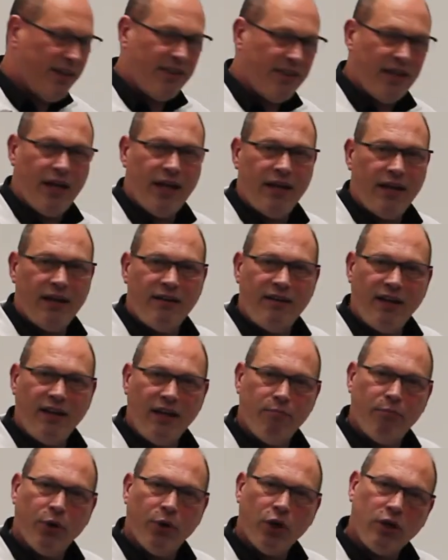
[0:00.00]
that it
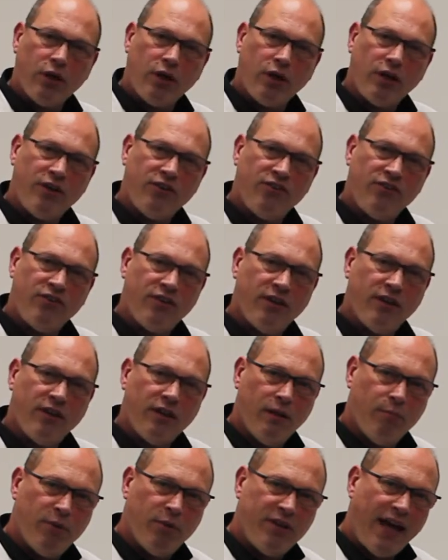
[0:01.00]
debulks the
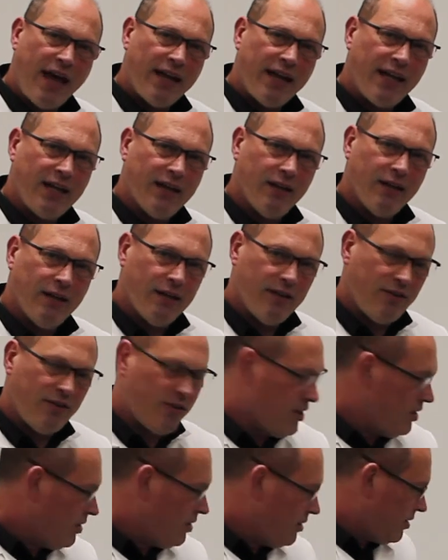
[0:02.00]
botanicals
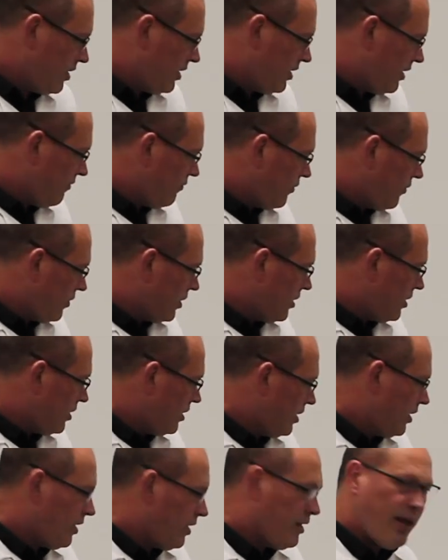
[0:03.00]
to give you
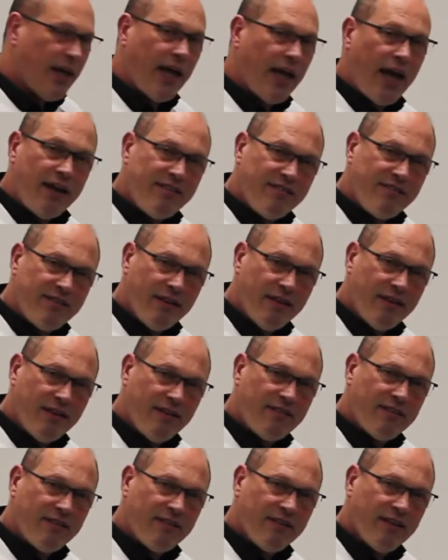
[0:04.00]
the
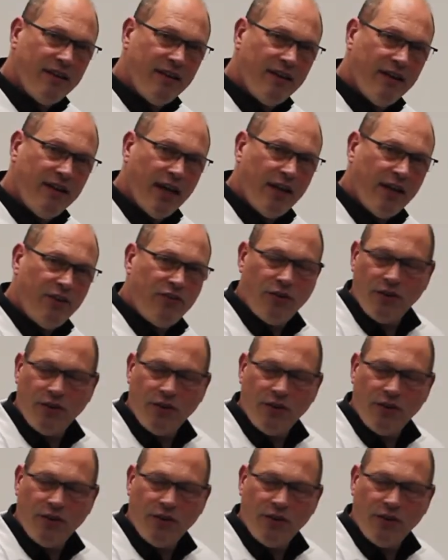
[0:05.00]
essence, and so